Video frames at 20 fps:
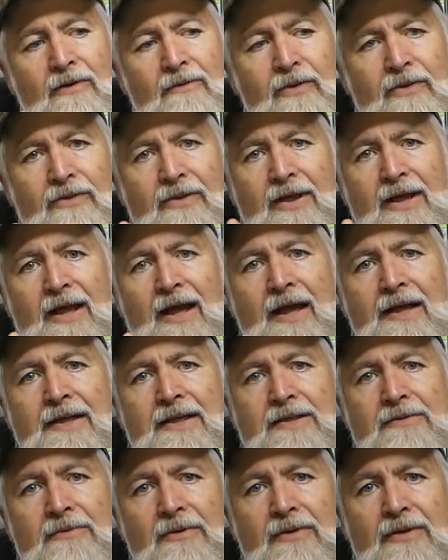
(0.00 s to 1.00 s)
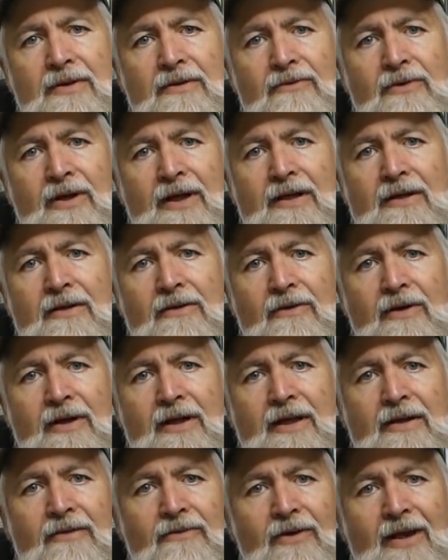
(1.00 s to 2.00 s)
with the gauges, with the red,
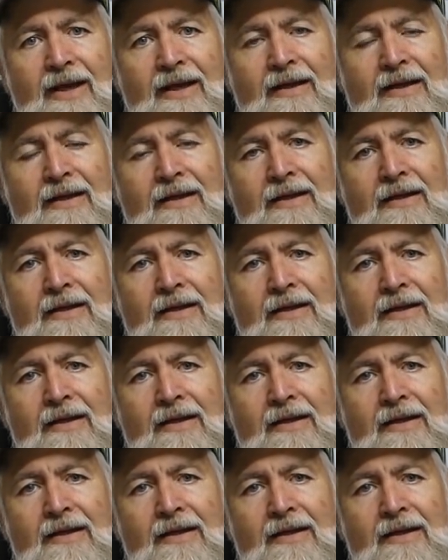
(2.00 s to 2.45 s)
green, red,